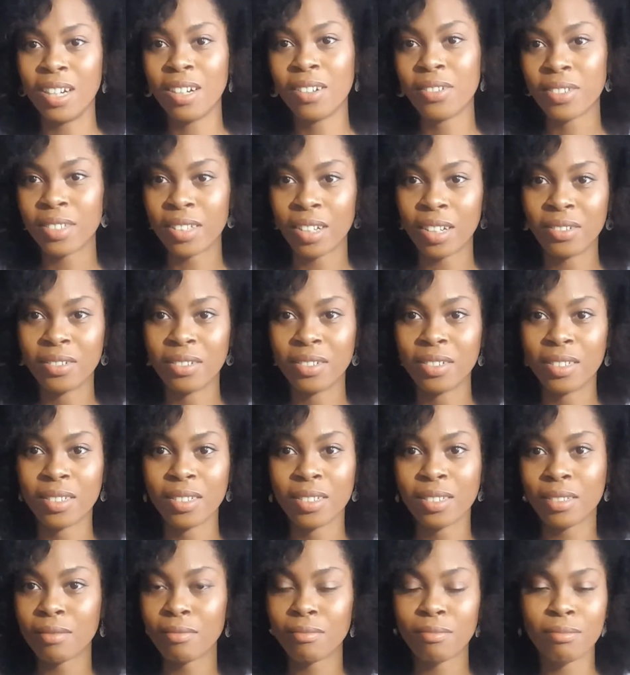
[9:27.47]
I love Star
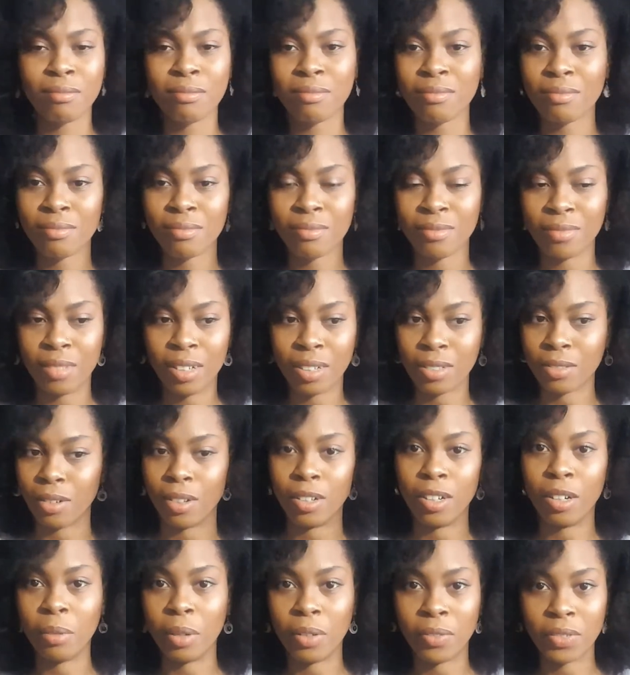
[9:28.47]
Wars. I've
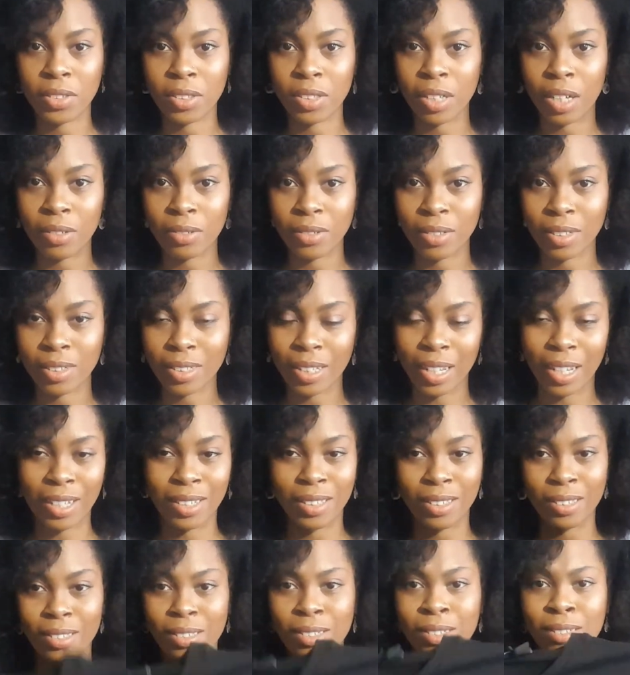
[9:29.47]
grown up loving Star Wars
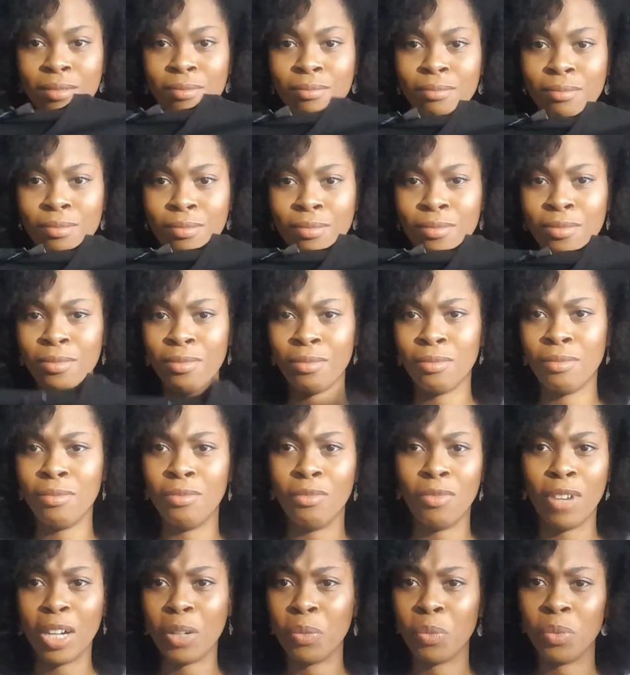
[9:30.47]
and
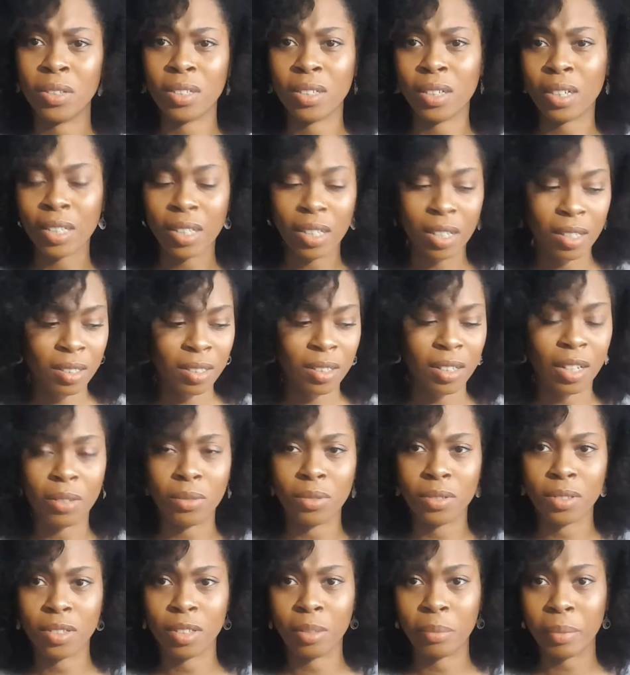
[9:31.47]
why wouldn't I get a Star
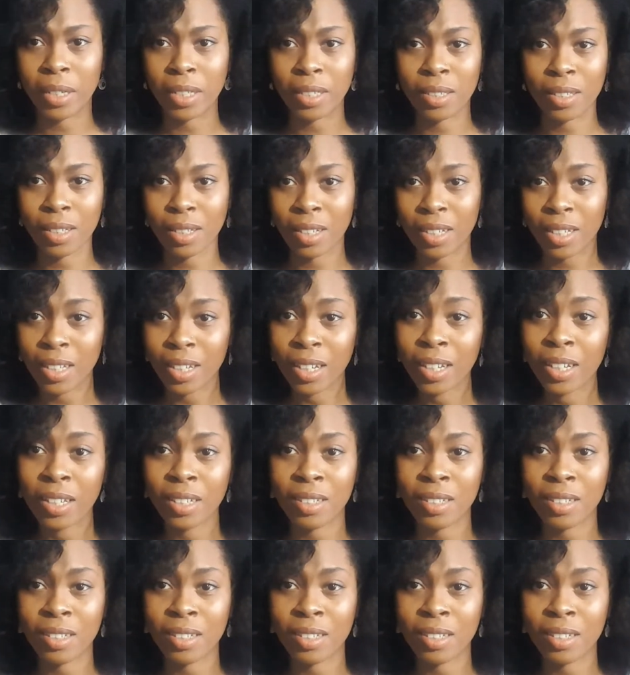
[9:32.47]
Wars top basically?